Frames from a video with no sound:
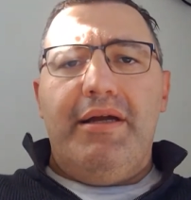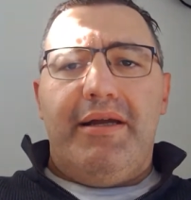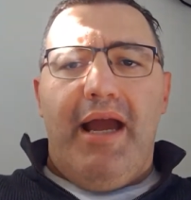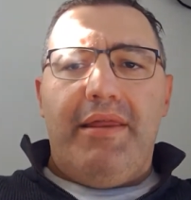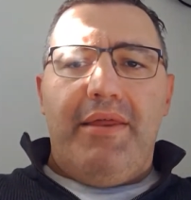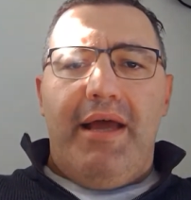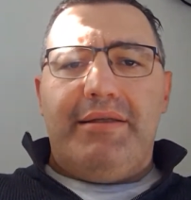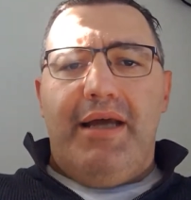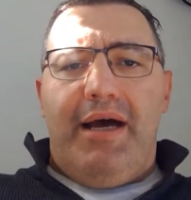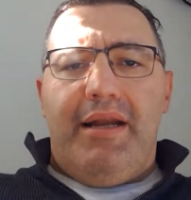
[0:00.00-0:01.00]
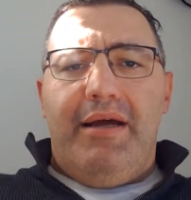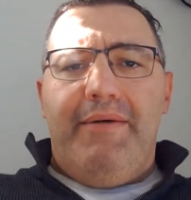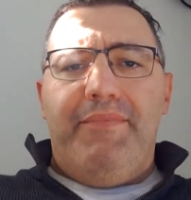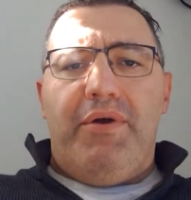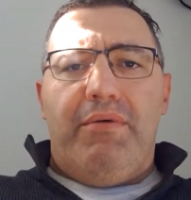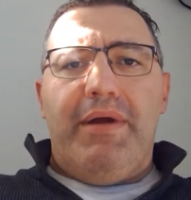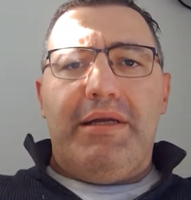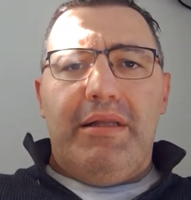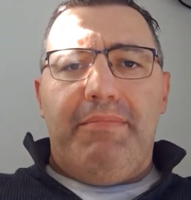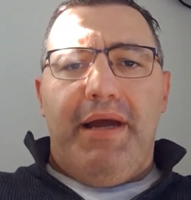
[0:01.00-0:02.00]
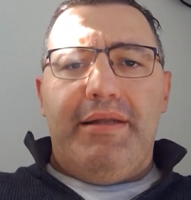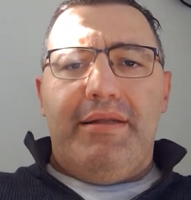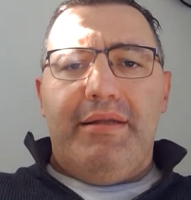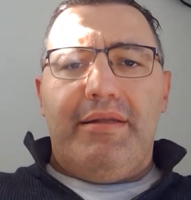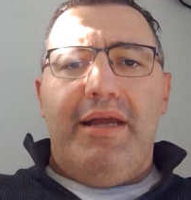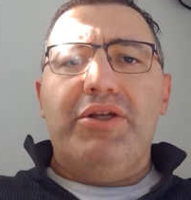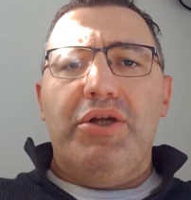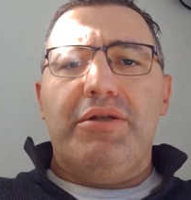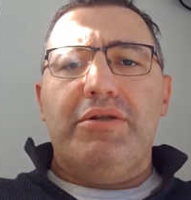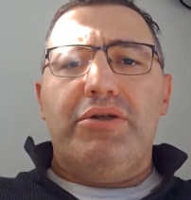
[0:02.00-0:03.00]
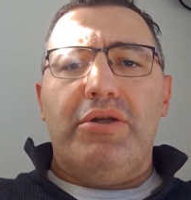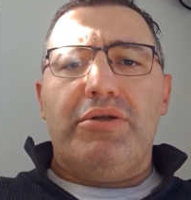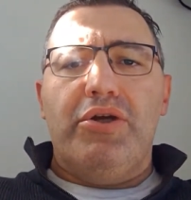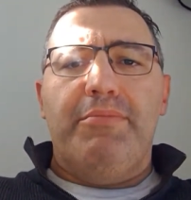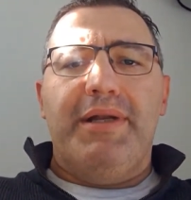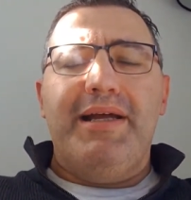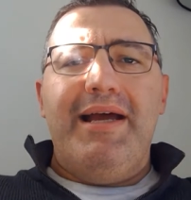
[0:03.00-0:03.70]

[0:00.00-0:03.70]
Gather that data on a regular basis and use it to determine